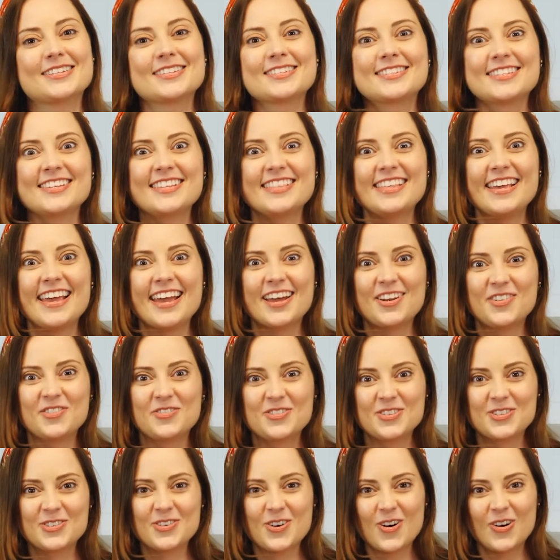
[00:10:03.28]
to see the end
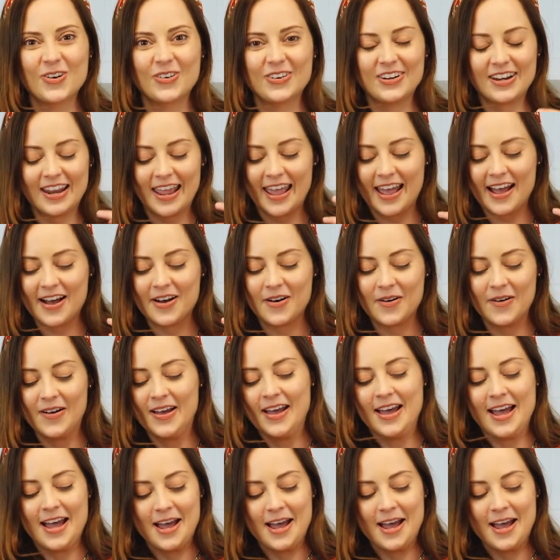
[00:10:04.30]
result and how